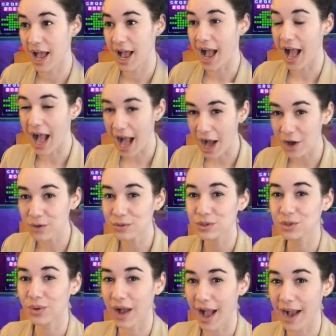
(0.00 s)
how
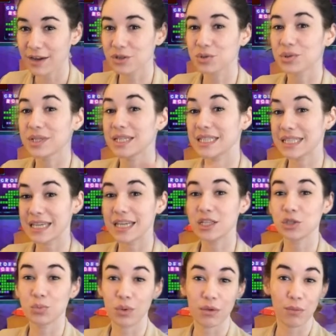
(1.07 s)
to actually
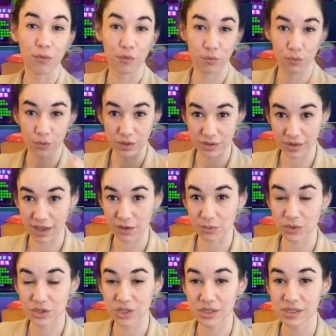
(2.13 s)
teach people foreign
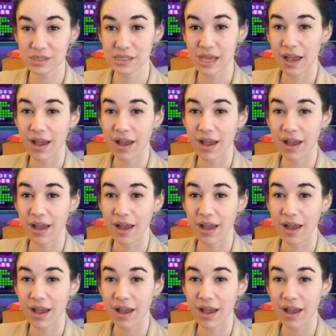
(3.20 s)
languages,